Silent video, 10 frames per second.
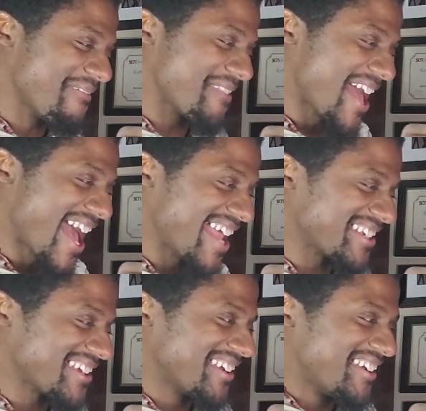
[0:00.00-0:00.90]
that
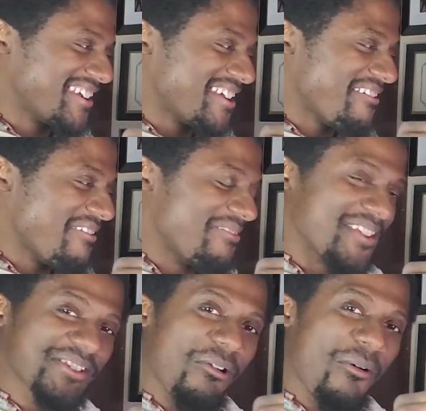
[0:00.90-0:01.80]

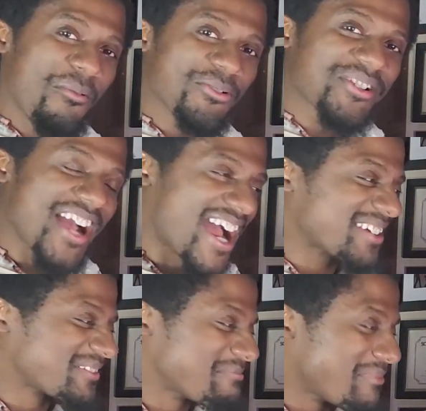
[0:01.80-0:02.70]
this almost kind
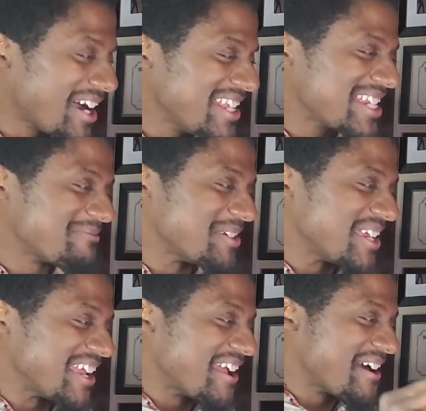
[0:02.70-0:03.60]
of reminds
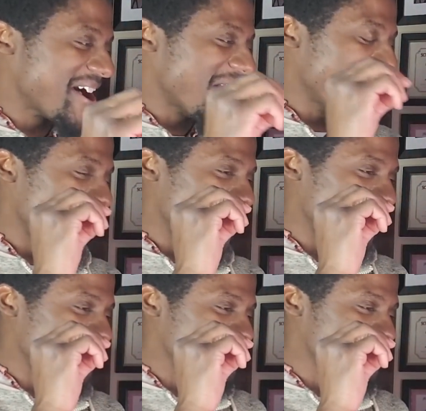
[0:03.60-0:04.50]
me
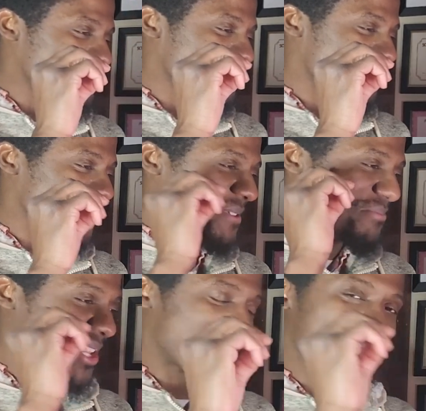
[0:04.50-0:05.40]
of the
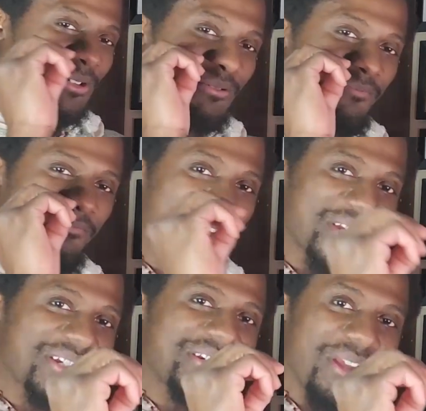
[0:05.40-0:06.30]
peanut butter
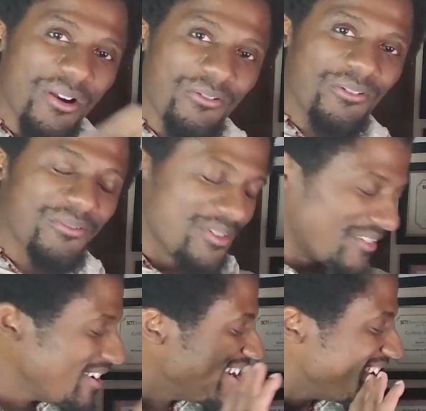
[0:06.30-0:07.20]
busted knuckle.
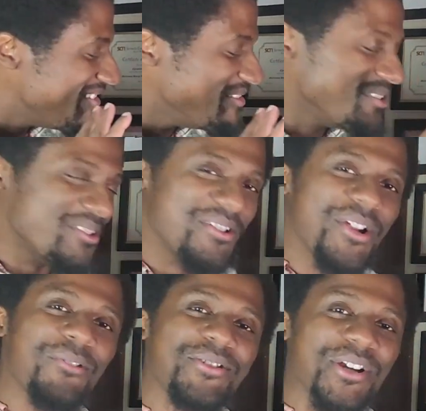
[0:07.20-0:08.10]

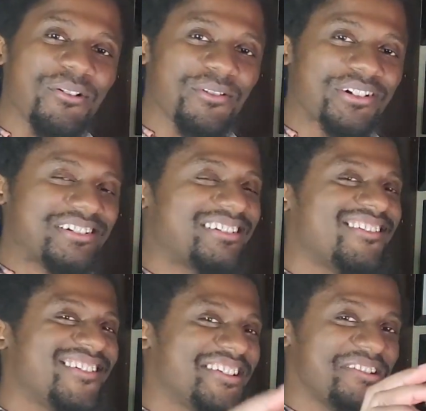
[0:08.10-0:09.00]
No joke.
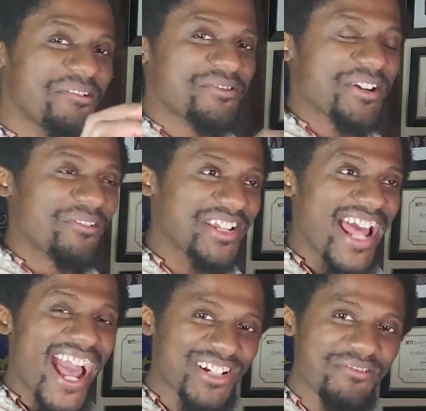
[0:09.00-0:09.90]
No joke. It
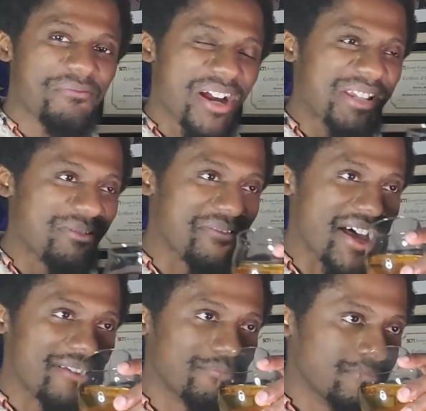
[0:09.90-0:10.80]
actually reminds me of that.